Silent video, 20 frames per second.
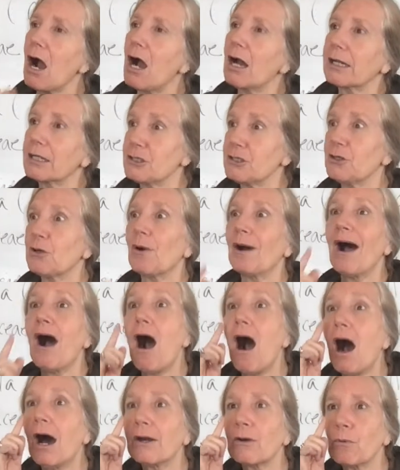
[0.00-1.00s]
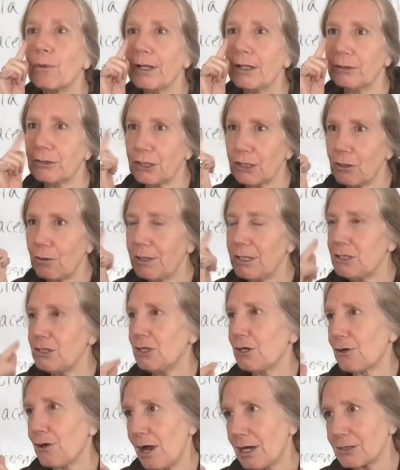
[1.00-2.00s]
hot because you don't want hot oil to go into
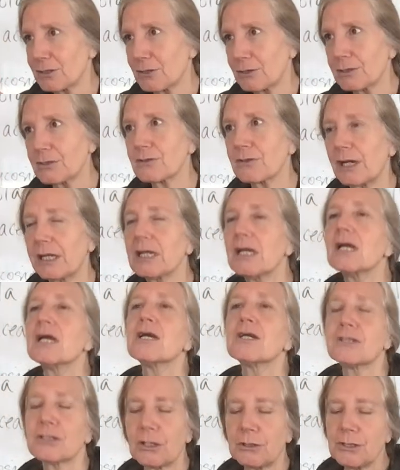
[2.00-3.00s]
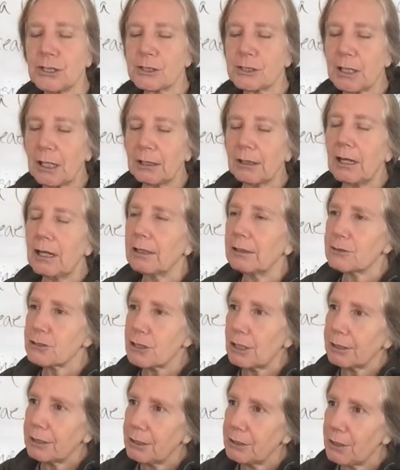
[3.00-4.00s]
your nostrils, right? So just a, a
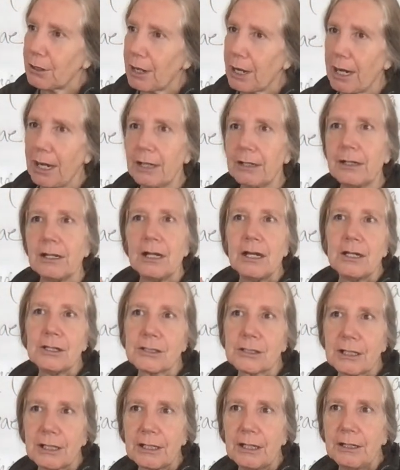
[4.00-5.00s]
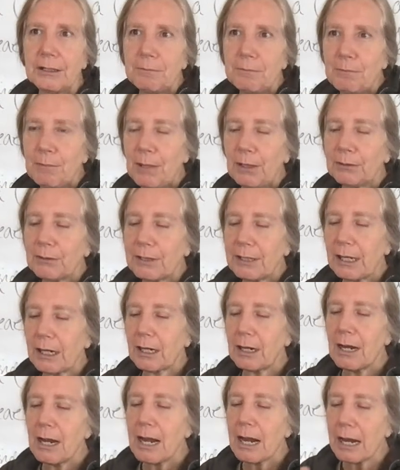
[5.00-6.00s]
chunk in your hand, mm-hmm. just let it melt
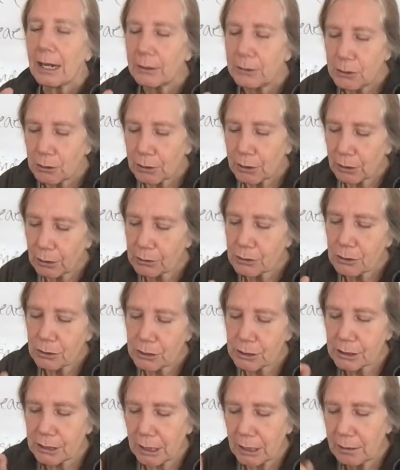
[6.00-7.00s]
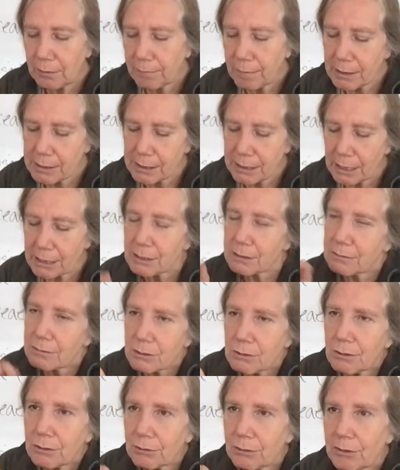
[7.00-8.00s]
there, and you can also just kind of assess
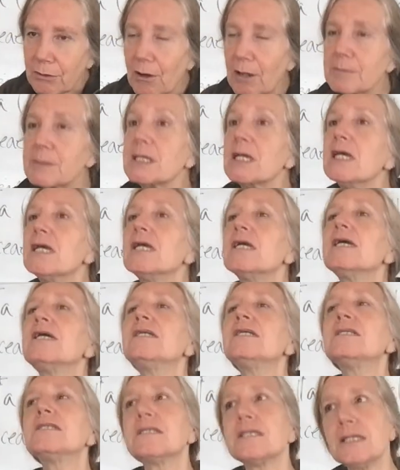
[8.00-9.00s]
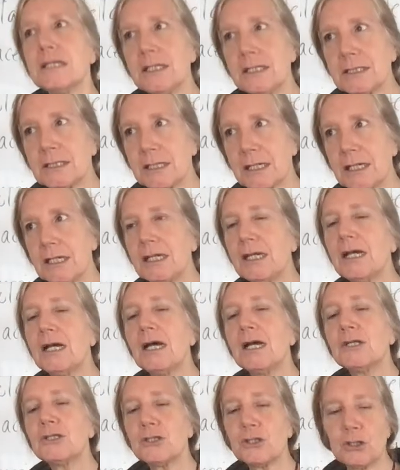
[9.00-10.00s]
two or three drops. It is easy
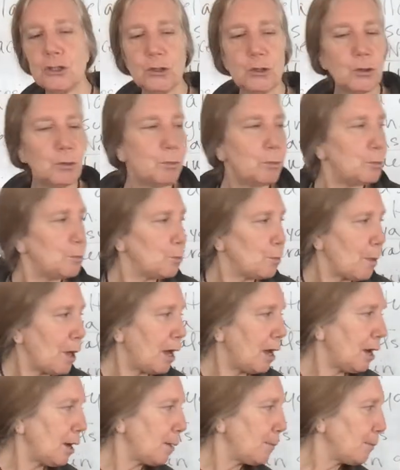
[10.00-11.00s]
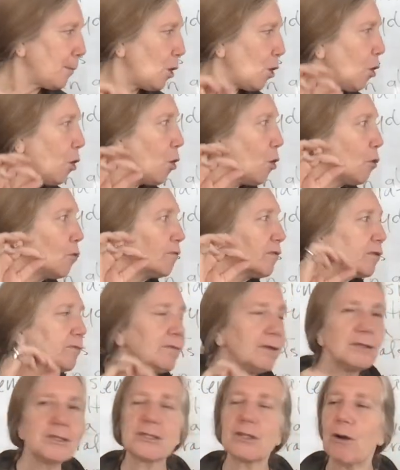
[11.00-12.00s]
to um,
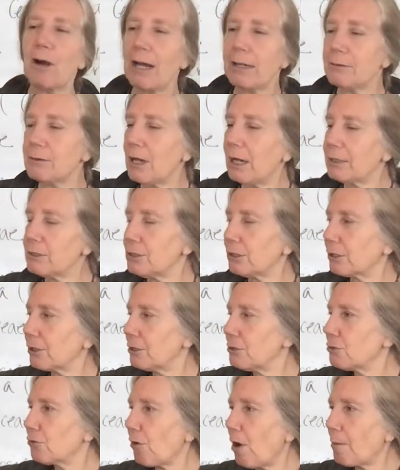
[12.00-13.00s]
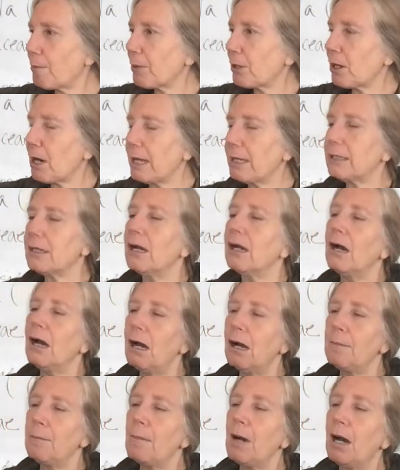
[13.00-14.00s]
overfill. So I, I took a dropper. I had
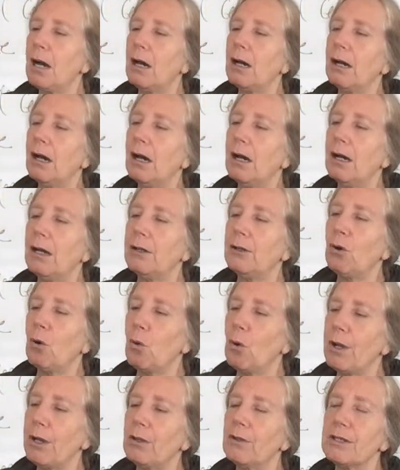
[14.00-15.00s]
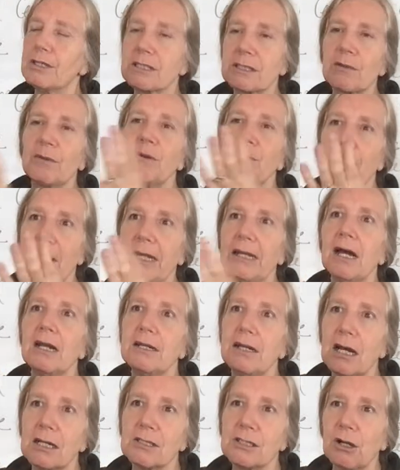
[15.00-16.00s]
a, a, a an oil. Someone made a
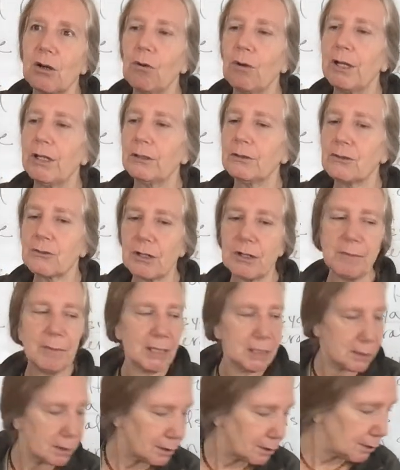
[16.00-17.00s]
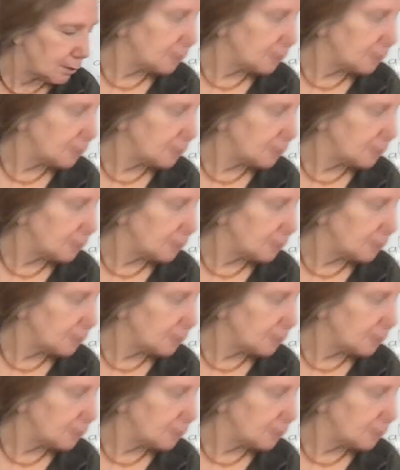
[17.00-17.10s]
nasya oil treatment